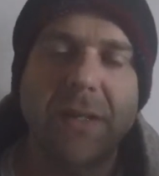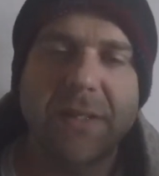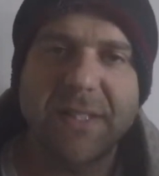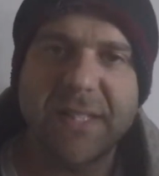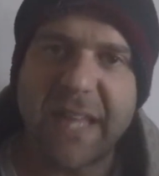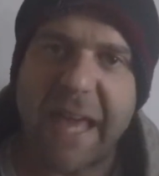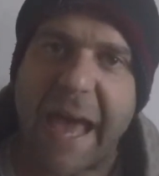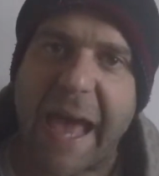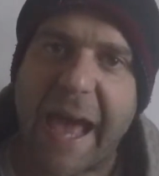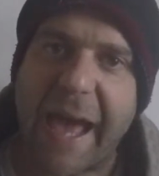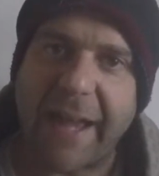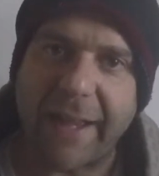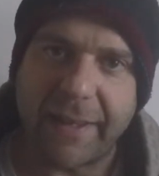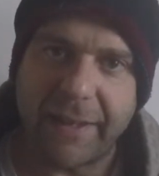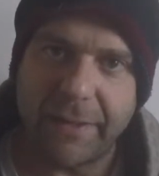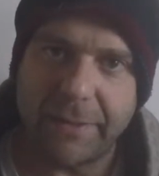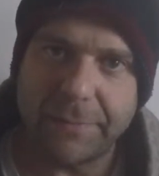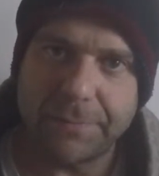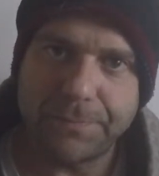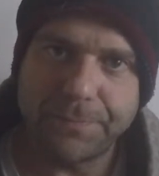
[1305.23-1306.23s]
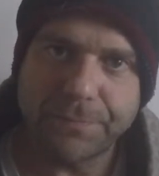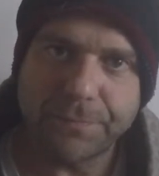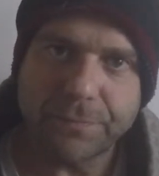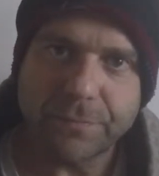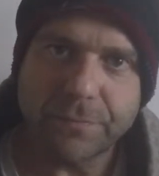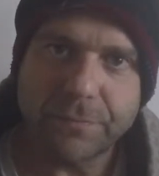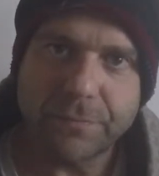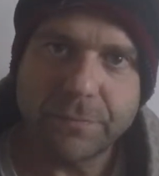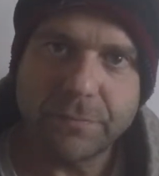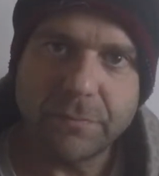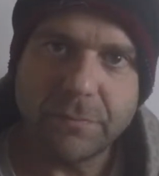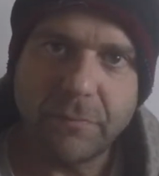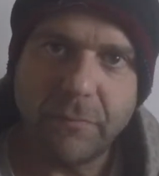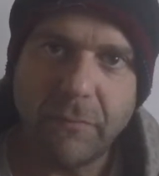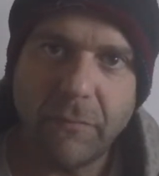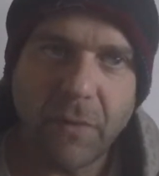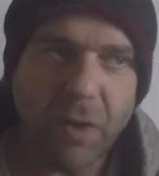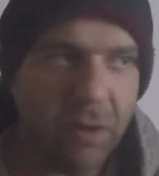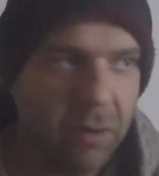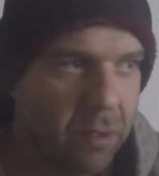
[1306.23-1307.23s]
attack
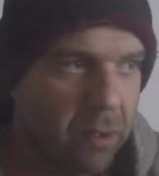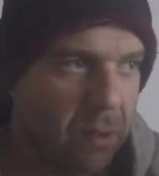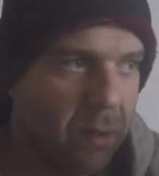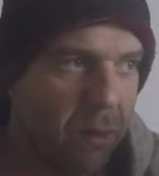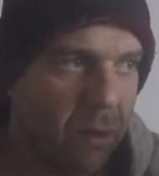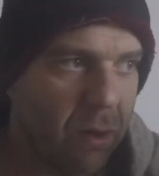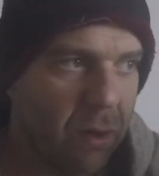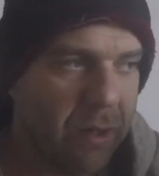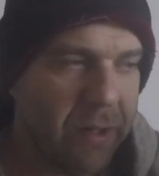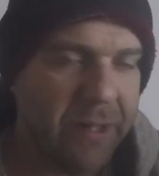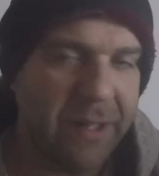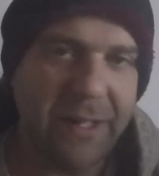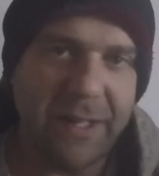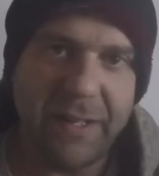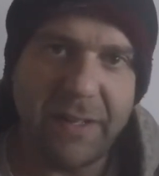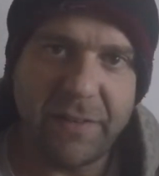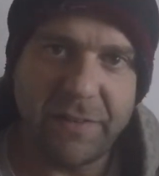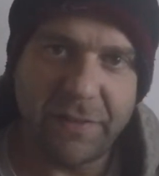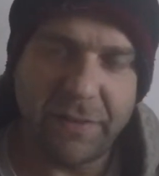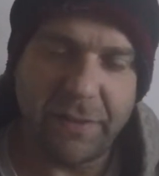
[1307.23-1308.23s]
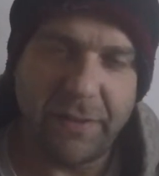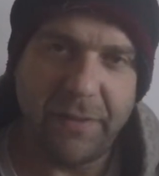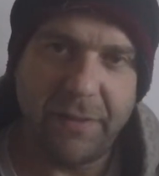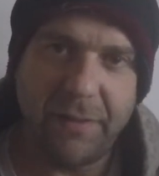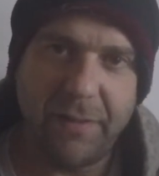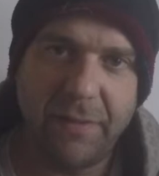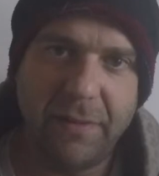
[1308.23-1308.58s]
on an innocent,